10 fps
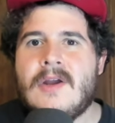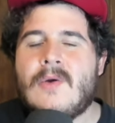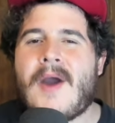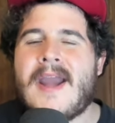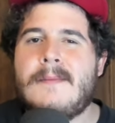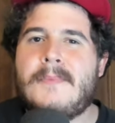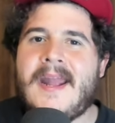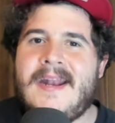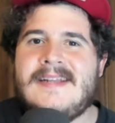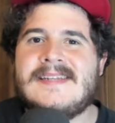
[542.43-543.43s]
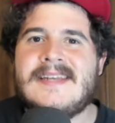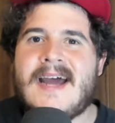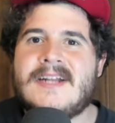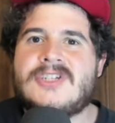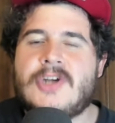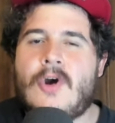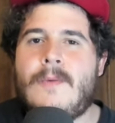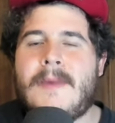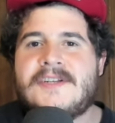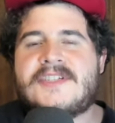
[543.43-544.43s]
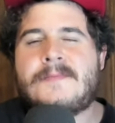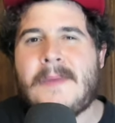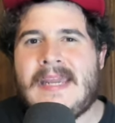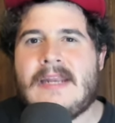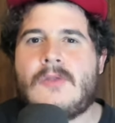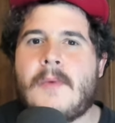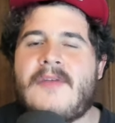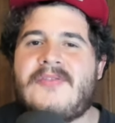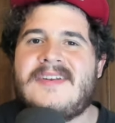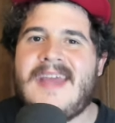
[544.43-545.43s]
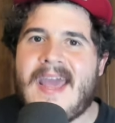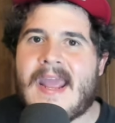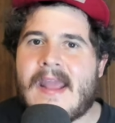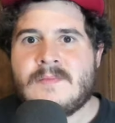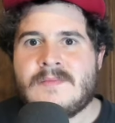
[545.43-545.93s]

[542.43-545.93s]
Ryan Blaney did not show much speed throughout the day.